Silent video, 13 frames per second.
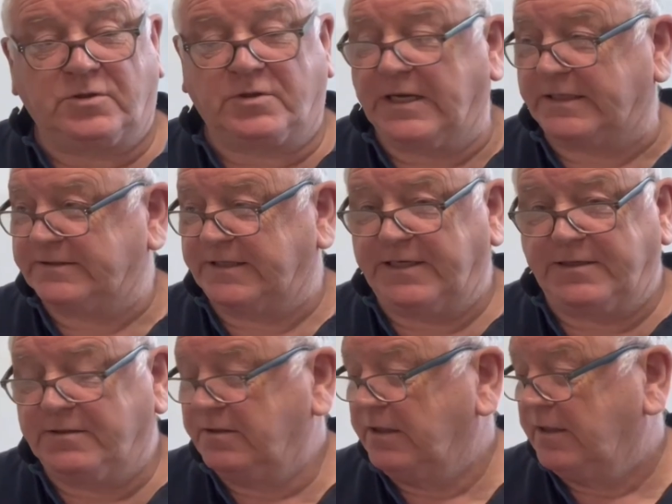as in
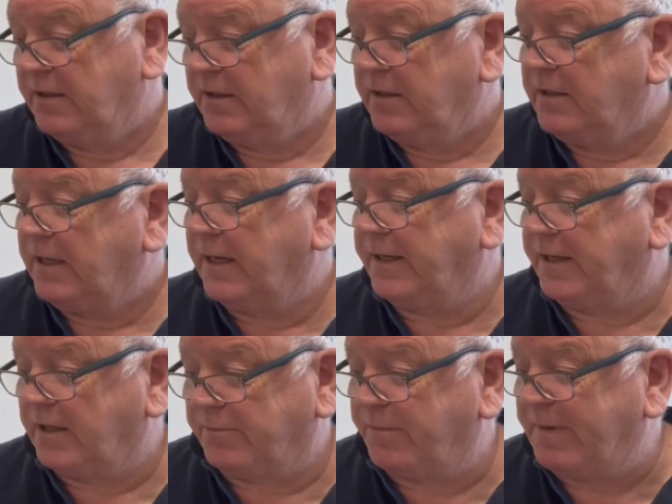
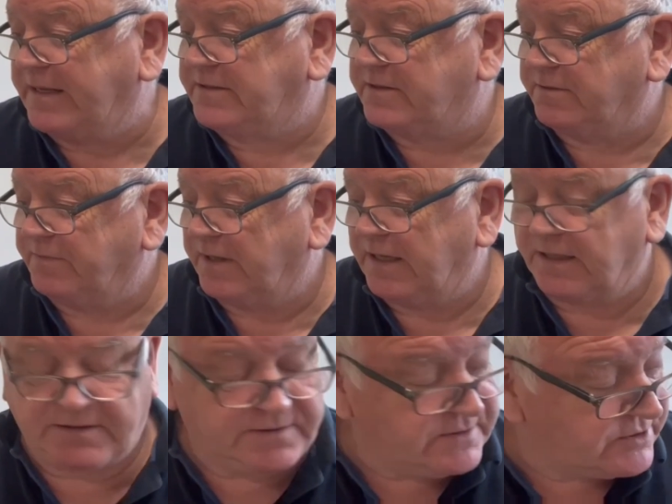angular momentum and